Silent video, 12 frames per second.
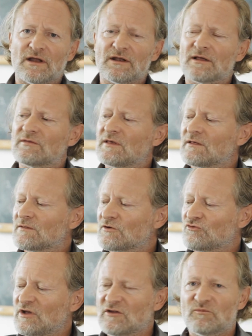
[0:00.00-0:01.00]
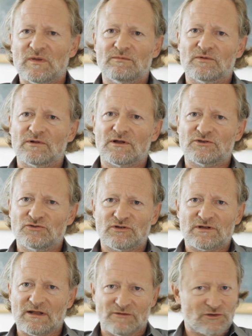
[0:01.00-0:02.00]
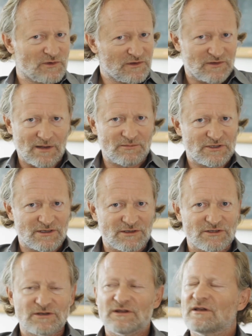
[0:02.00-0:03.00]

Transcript: and I think that creative people are too clever to accept it